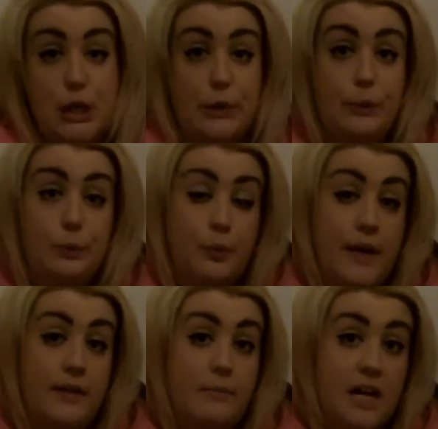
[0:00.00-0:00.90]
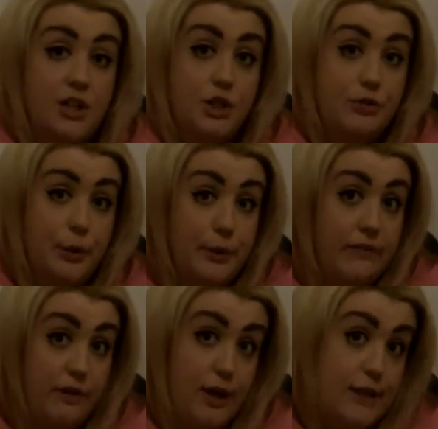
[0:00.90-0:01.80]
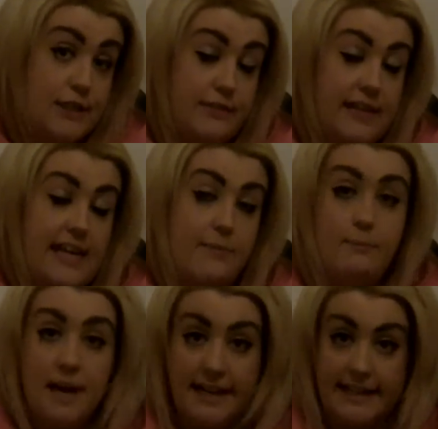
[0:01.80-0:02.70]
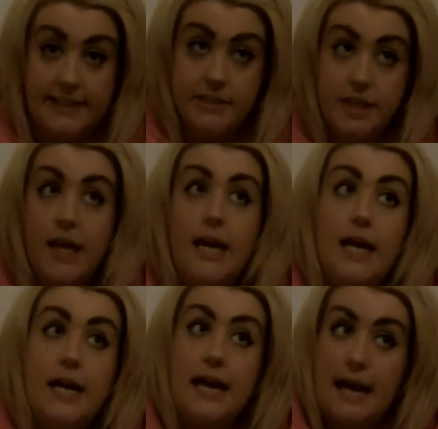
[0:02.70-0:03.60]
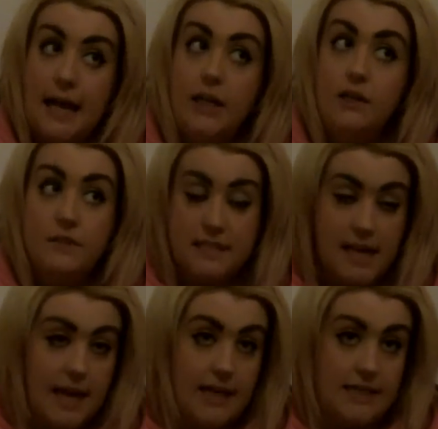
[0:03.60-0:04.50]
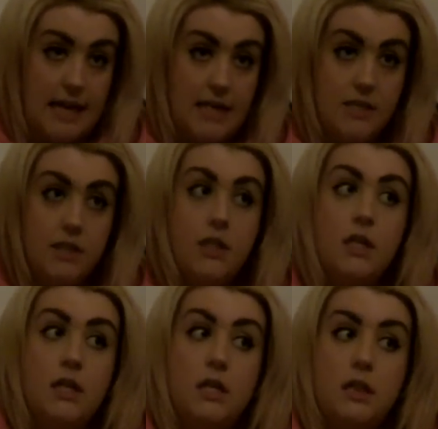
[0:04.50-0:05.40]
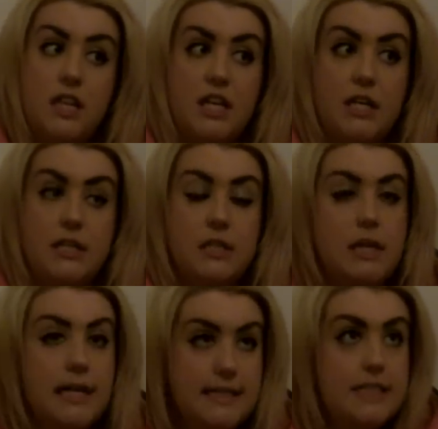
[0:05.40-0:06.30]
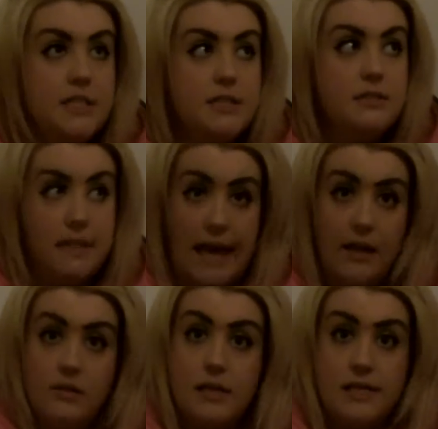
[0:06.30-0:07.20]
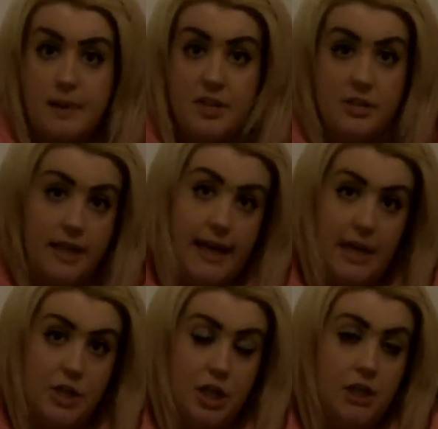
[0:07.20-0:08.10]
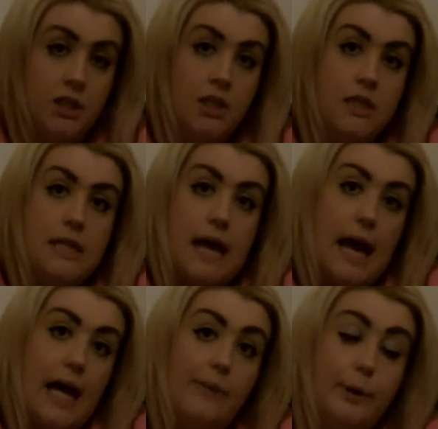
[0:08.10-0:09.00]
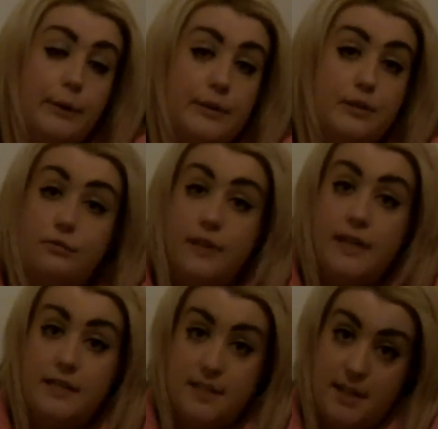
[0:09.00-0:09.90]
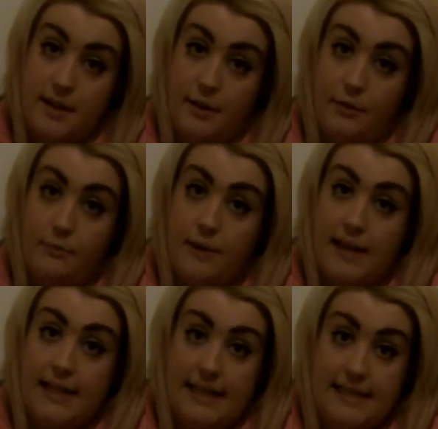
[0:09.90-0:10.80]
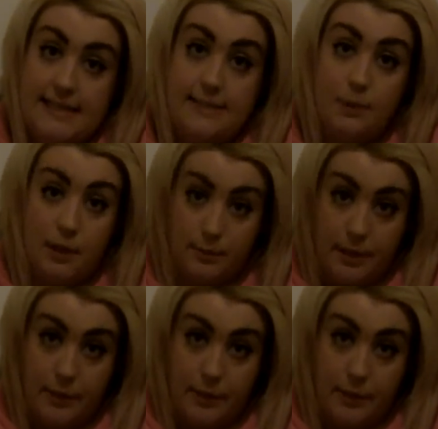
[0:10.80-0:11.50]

So, with my stroke anniversary in mind, I have decided that as it's, a special occasion, I'm going to read to you my latest blog